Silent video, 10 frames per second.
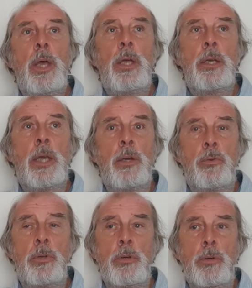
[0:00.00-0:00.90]
And
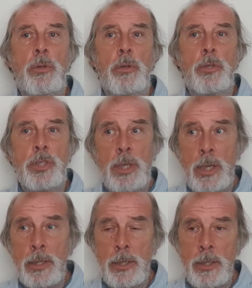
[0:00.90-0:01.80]
Carl Jung
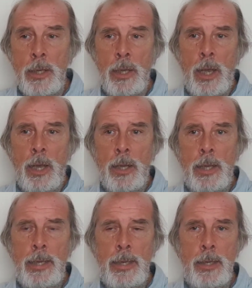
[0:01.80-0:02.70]
said that
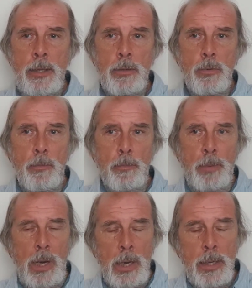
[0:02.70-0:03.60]
he
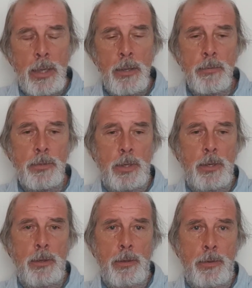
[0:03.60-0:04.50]
believed
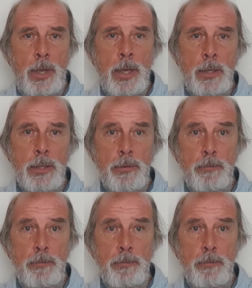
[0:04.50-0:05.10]
that